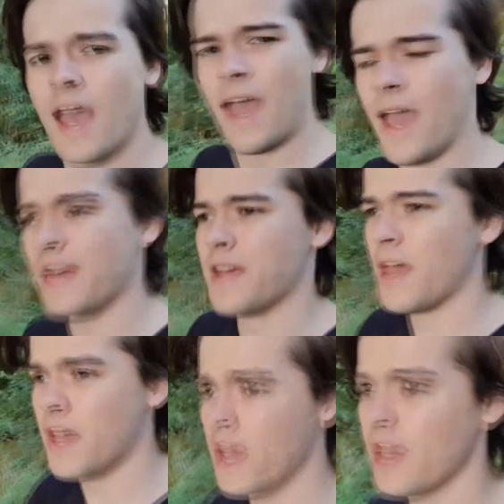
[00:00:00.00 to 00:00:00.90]
and
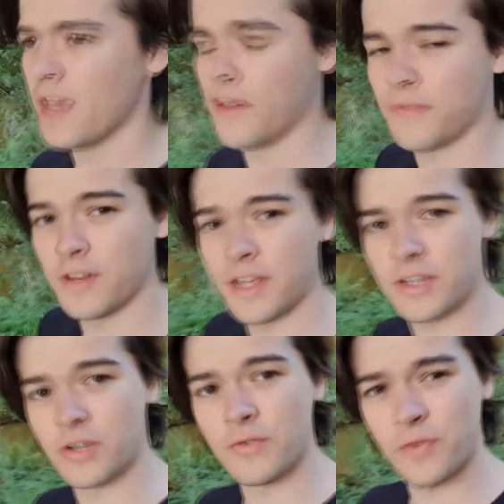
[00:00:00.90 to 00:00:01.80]
if you need
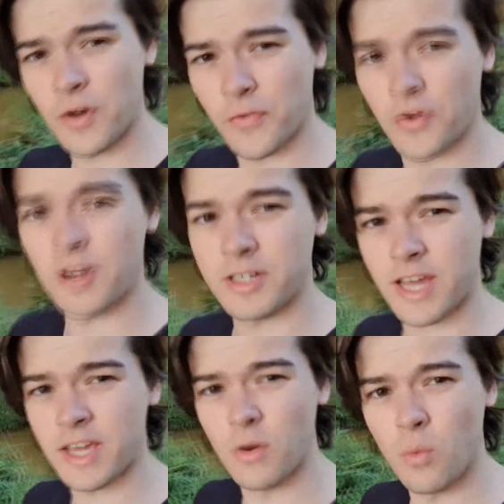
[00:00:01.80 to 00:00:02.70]
to, feel free to
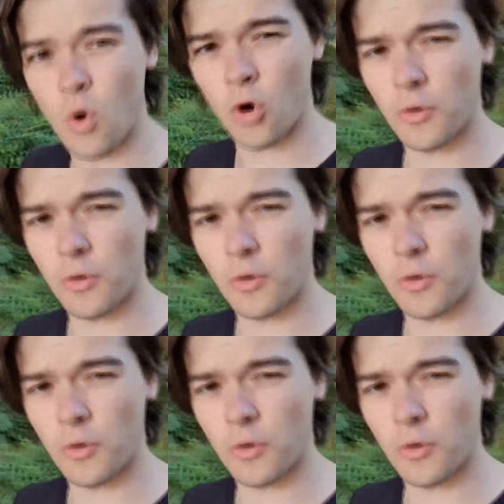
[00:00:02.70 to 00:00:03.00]
take a walk.